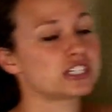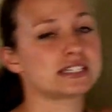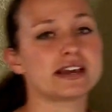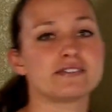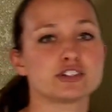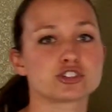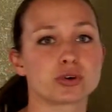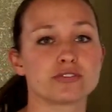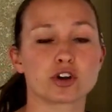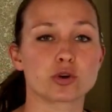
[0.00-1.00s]
GCF is
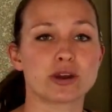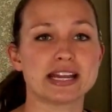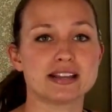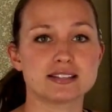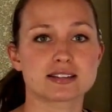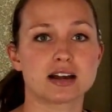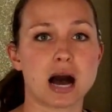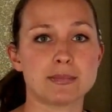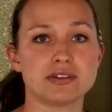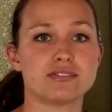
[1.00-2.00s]
short for greatest
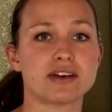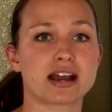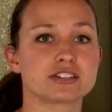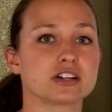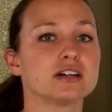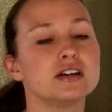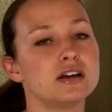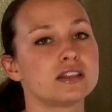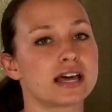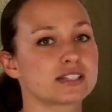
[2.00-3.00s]
common factor.
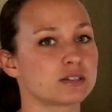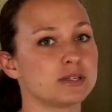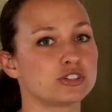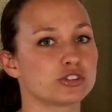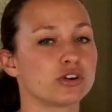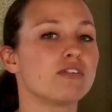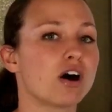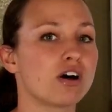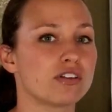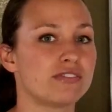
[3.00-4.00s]
It has to be true of
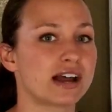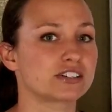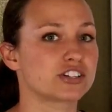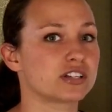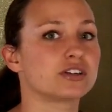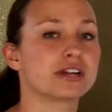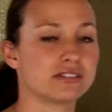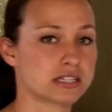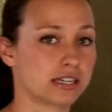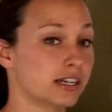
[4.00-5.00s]
all the factors that you're given in an